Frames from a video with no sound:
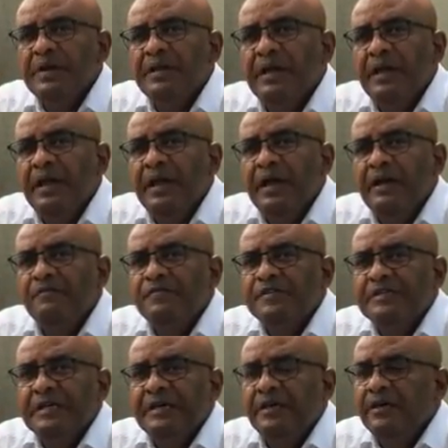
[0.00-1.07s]
the
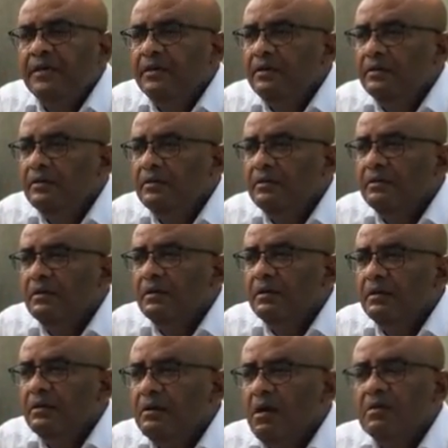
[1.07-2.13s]
AFC
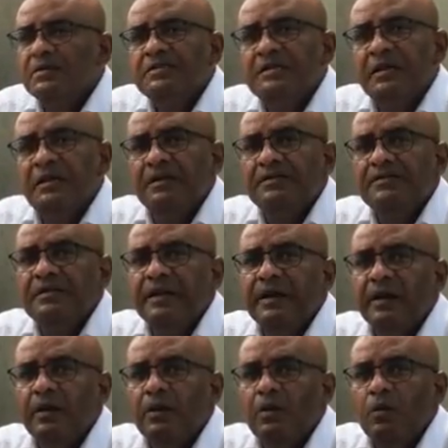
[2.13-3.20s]
councillors
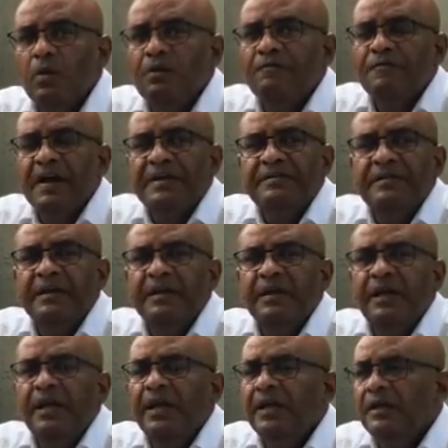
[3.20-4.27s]
there were fighting
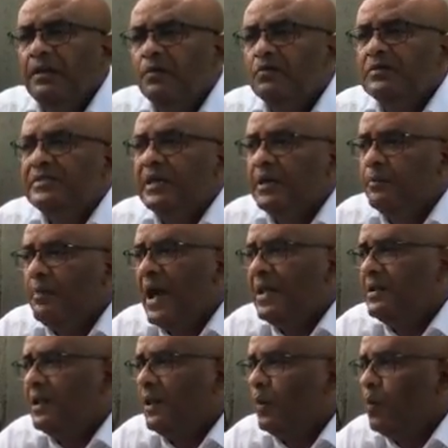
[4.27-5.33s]
a losing
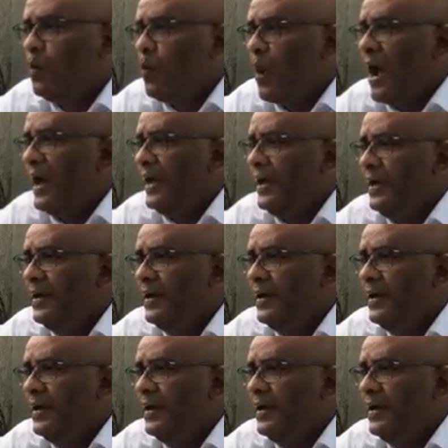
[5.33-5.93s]
battle. Why?